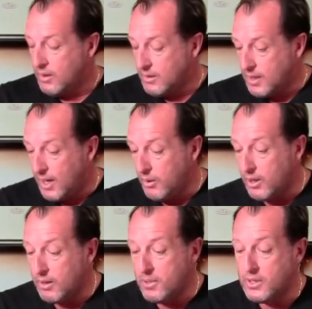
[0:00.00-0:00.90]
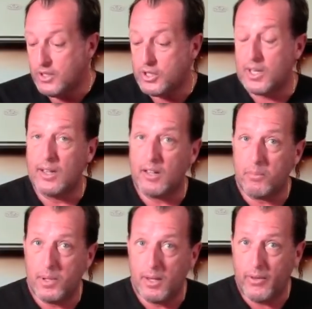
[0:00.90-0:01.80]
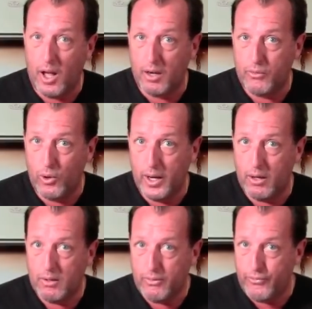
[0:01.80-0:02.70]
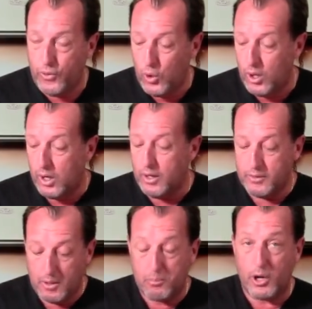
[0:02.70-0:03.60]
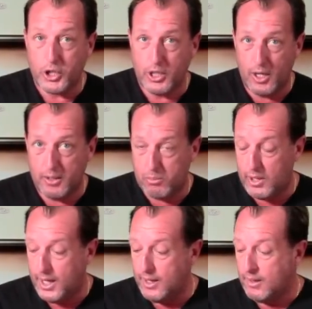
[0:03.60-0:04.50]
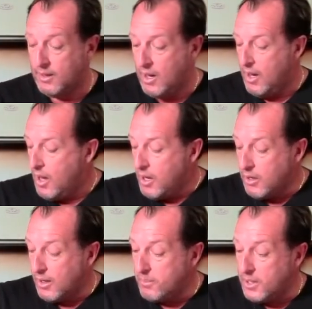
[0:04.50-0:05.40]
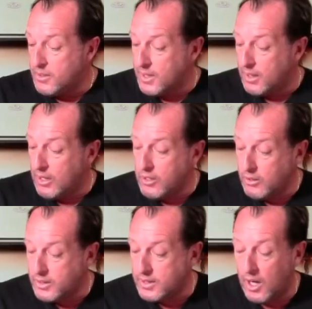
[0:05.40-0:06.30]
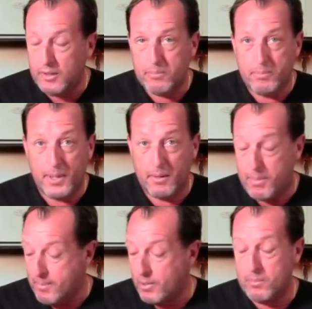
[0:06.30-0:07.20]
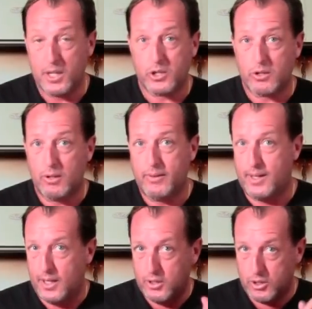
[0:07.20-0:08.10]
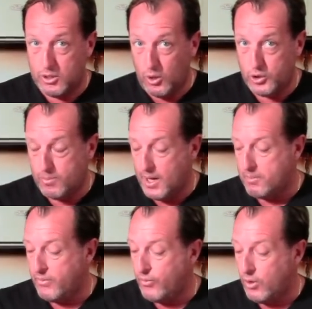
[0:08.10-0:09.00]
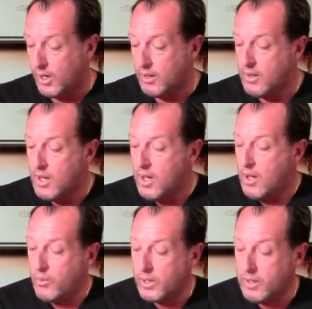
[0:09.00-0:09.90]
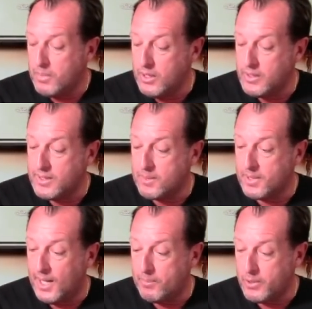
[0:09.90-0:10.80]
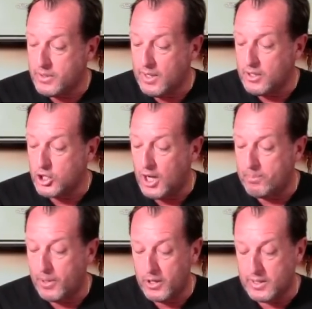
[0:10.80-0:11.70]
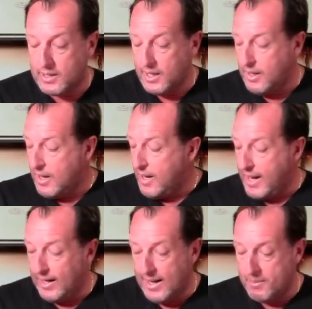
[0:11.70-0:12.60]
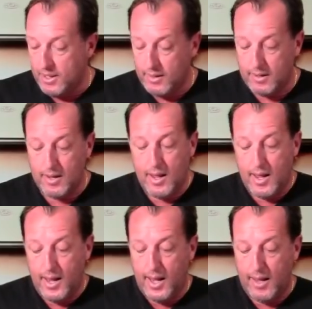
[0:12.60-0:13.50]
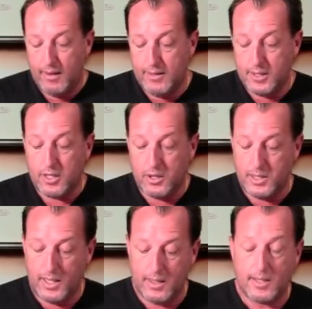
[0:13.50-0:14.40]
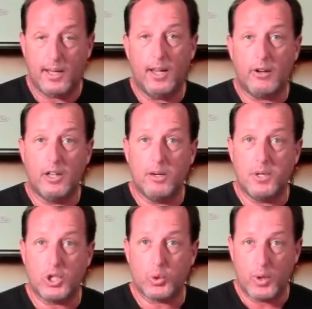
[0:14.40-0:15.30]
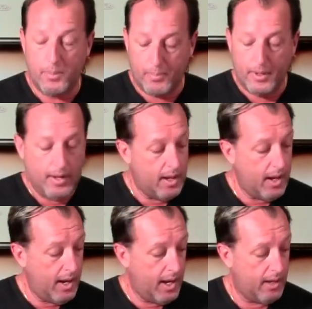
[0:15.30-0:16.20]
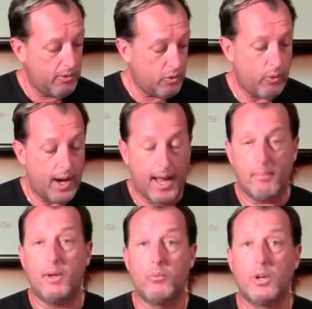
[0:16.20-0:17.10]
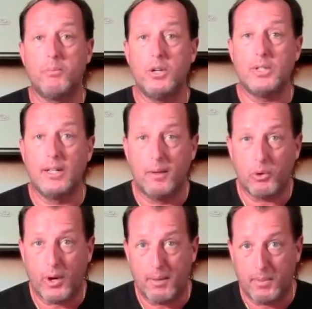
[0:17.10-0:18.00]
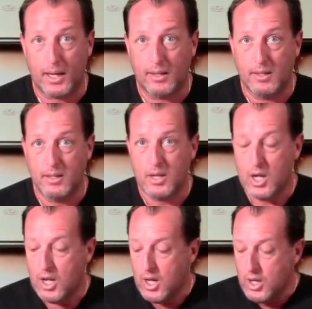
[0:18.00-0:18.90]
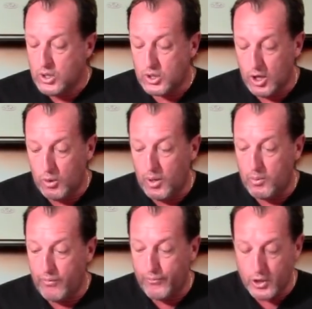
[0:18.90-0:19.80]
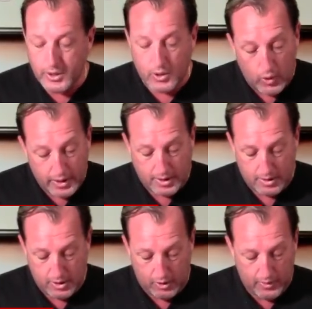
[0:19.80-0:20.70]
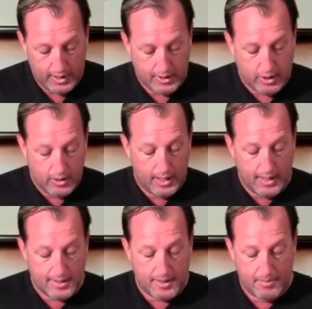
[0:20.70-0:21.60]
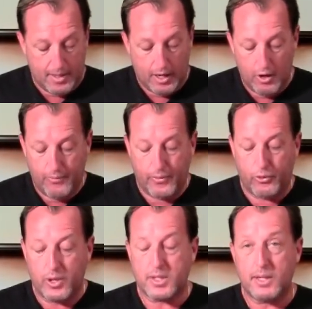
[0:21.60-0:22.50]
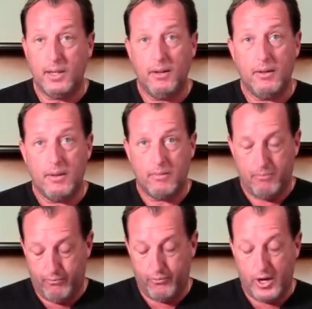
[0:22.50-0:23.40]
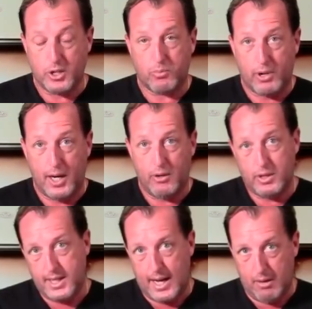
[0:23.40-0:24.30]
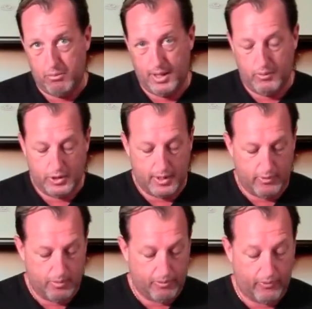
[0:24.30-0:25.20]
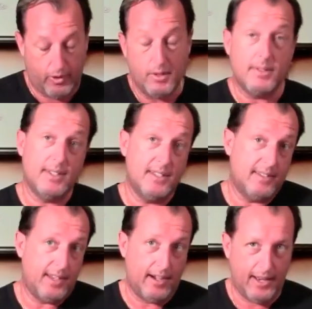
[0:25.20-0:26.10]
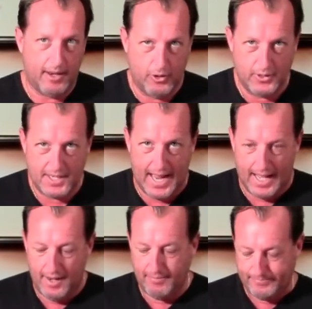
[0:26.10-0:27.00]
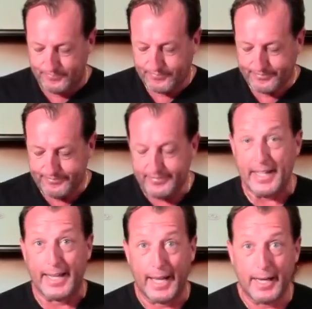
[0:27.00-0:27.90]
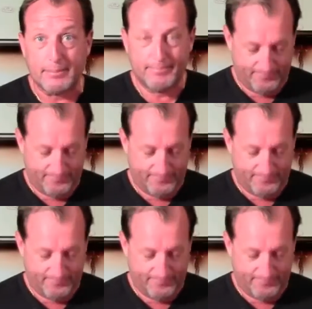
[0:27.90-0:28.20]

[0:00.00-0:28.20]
Today we're going to be using just a little bit of olive oil for the brushing on the bread. You're going to be using your salt and pepper mixture that I told you about before. We're going to be using some capers, chopped parsley, and lemon. And the tartine today are going to be shrimp and crab, and we're going to be using lump crab meat. So what we're first going to do is you're going to get a loaf of crusty French bread or Italian bread, whichever you prefer. Since it's Italy, I'd use Italian. Get it?